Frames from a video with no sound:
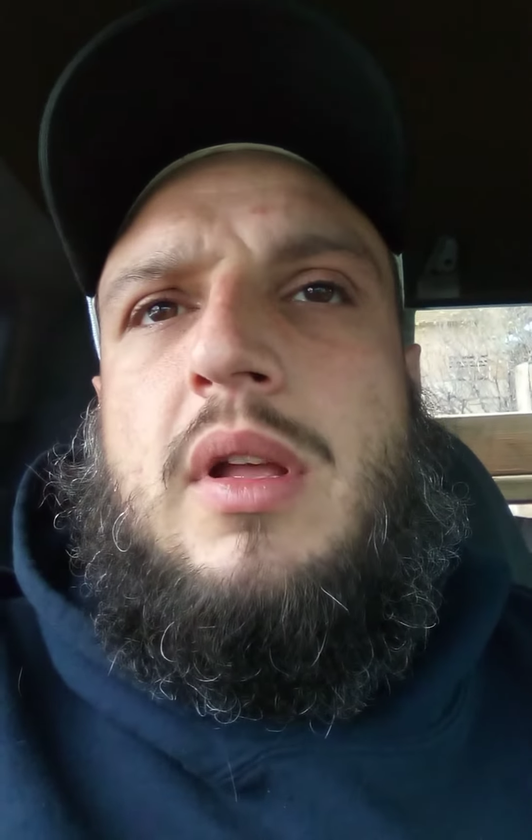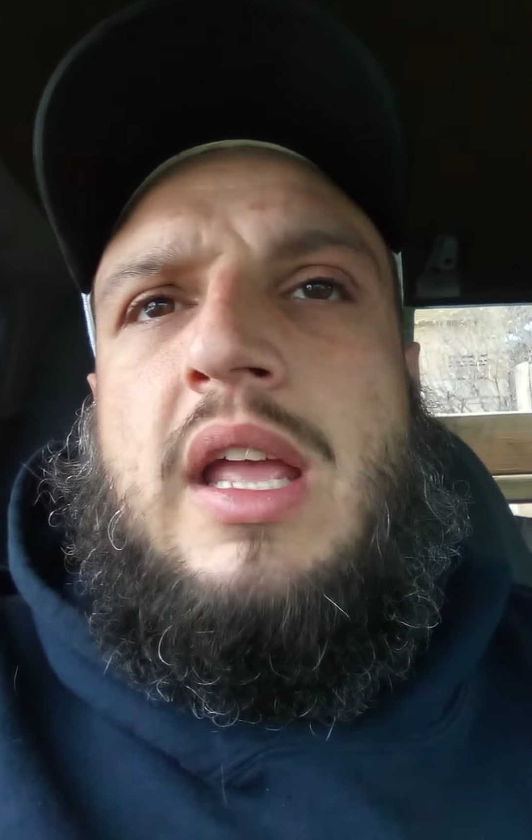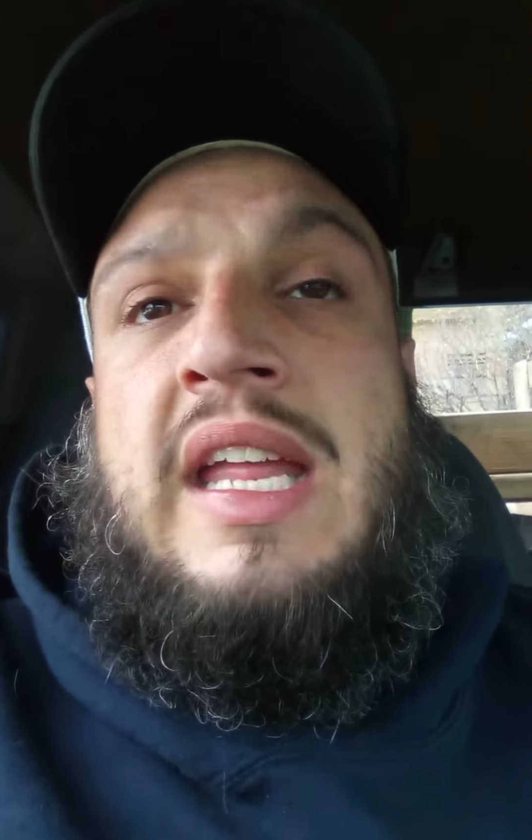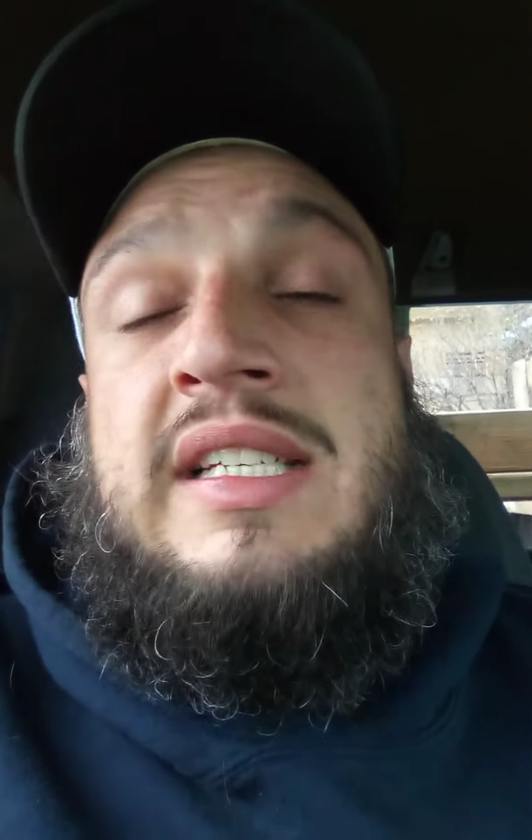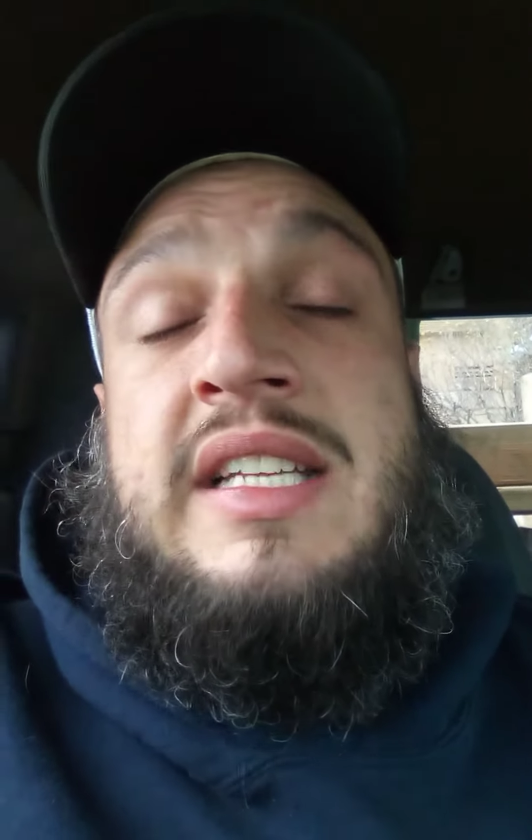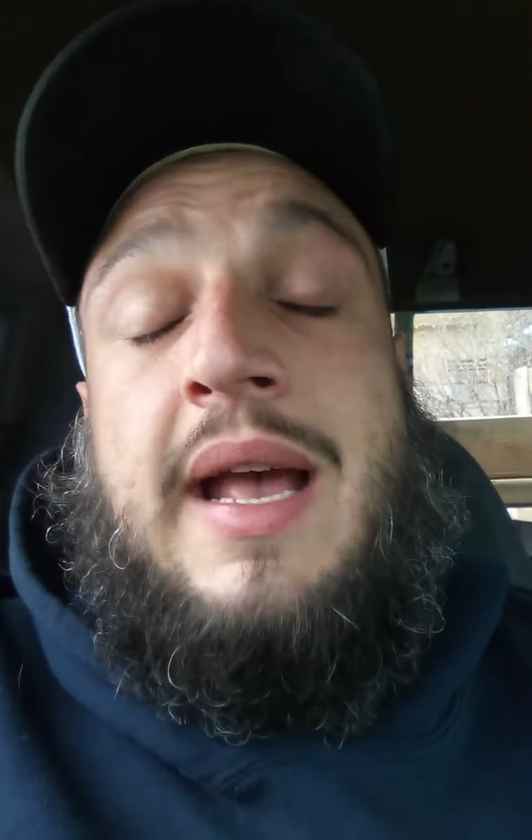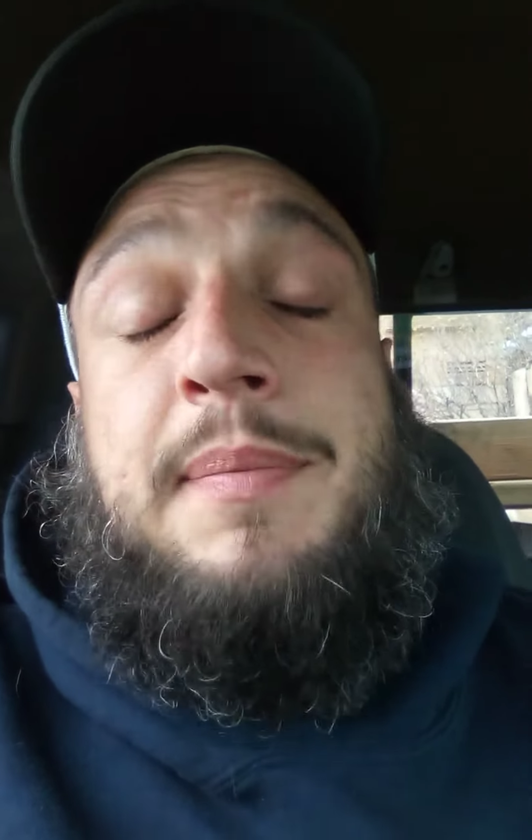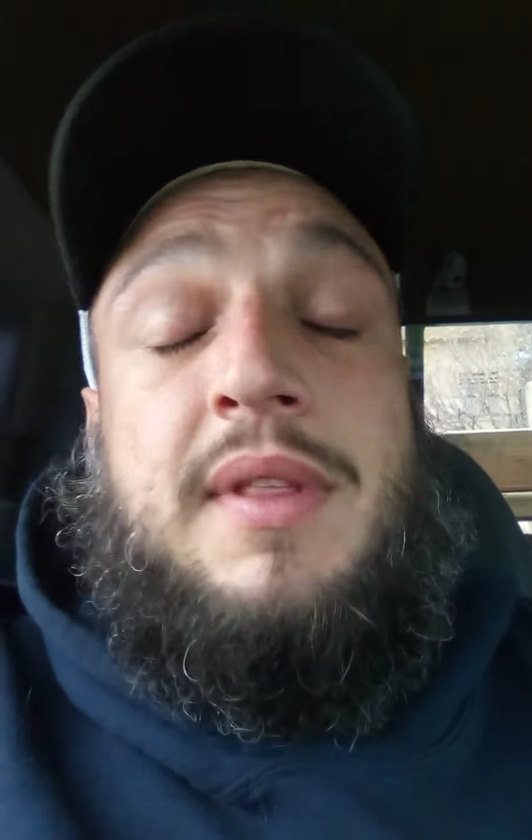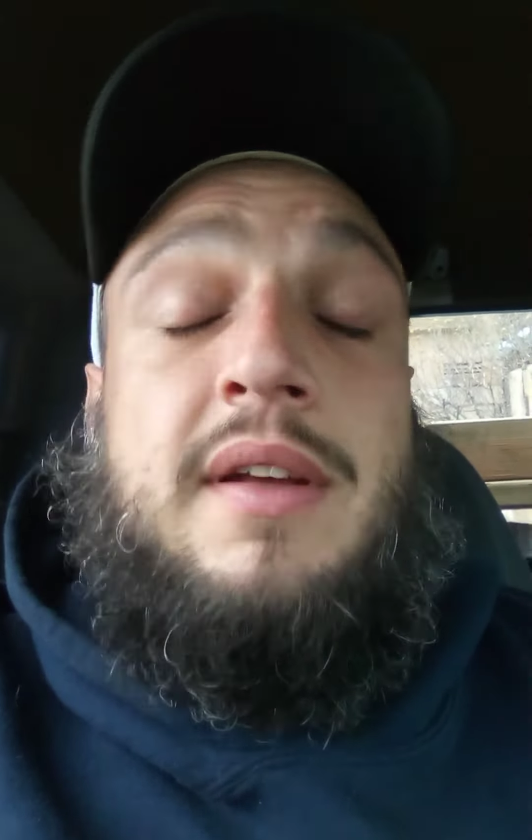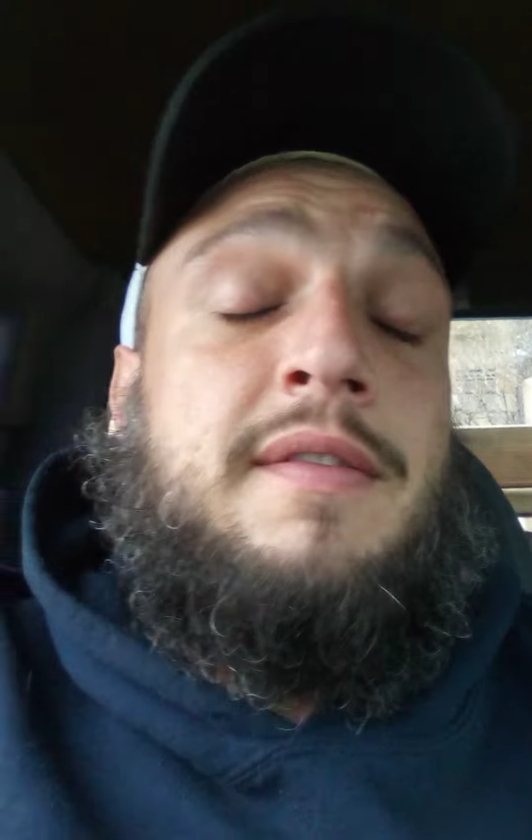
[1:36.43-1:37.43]
in
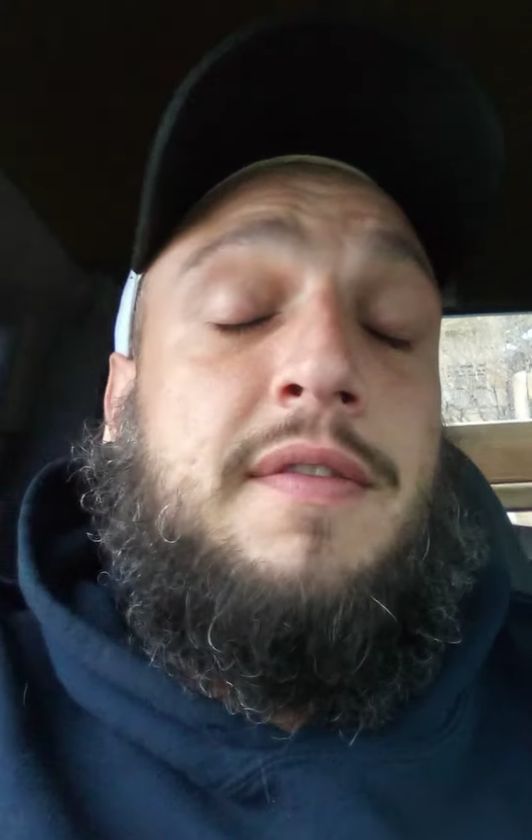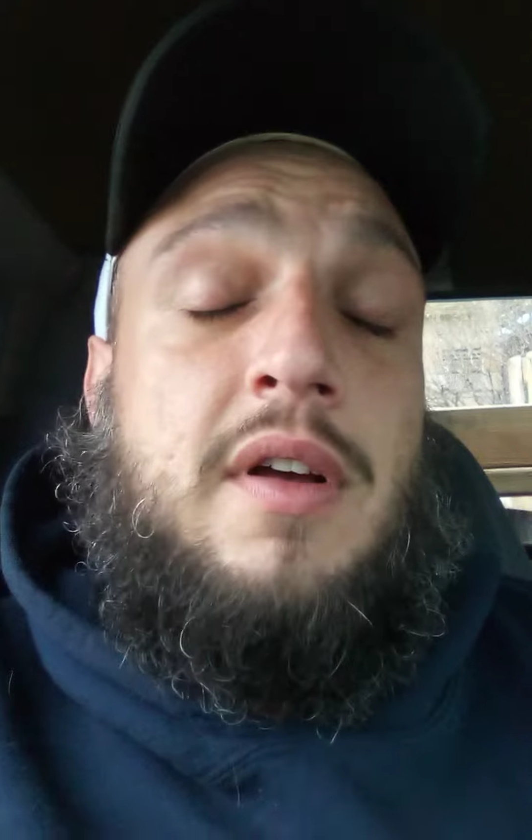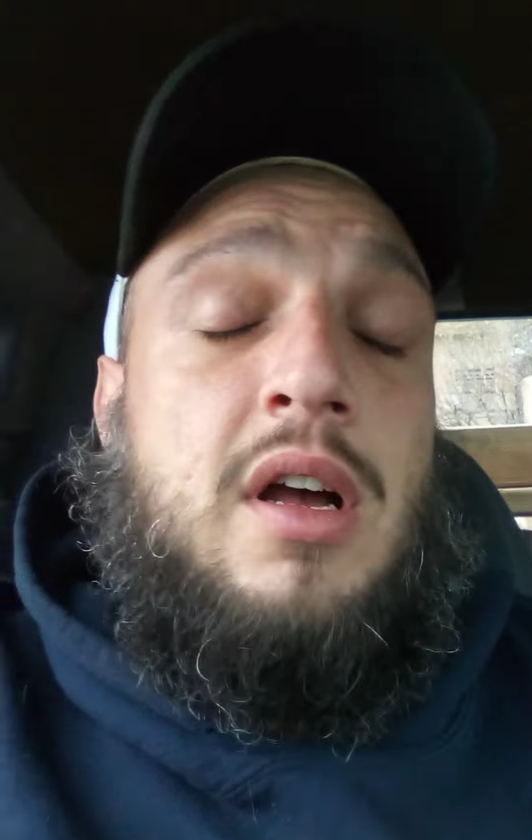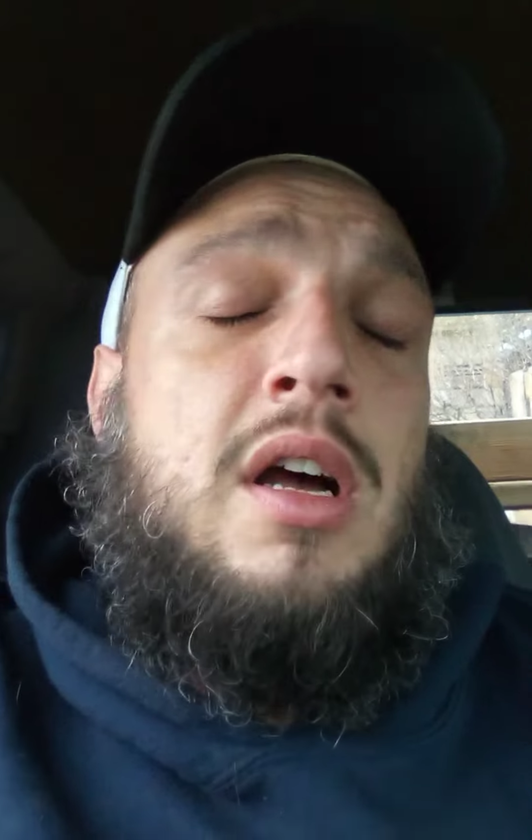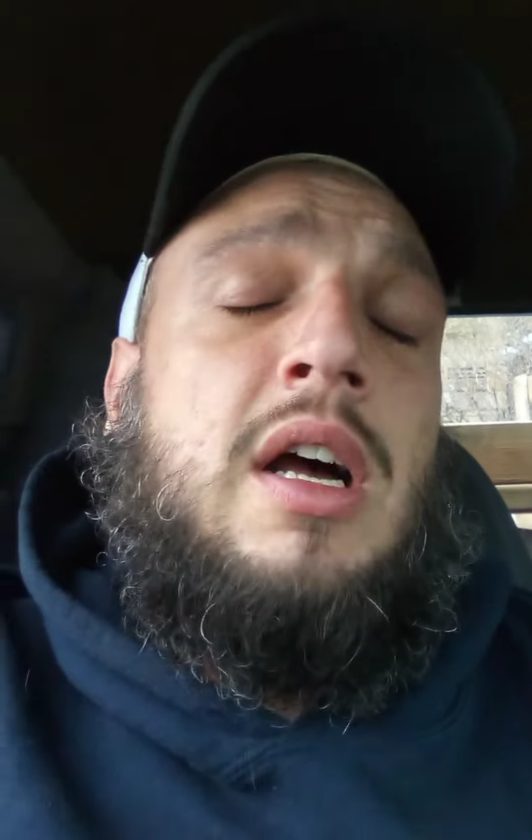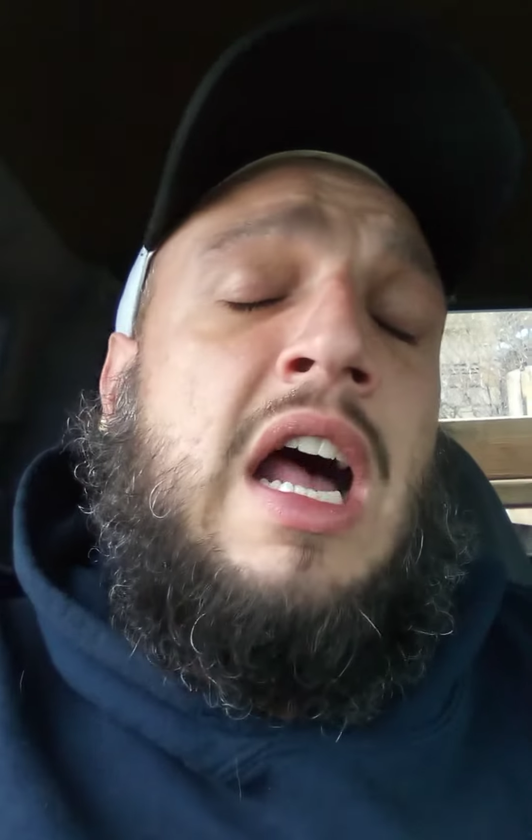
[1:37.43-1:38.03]
depth of uh,